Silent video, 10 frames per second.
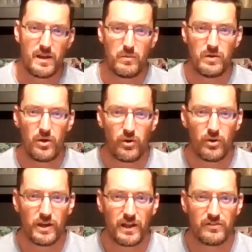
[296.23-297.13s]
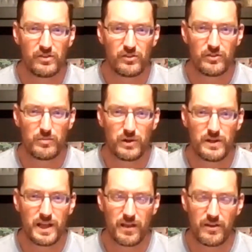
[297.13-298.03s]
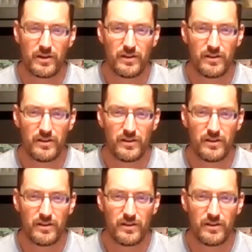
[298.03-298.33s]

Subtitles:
And when all God's children prayed together,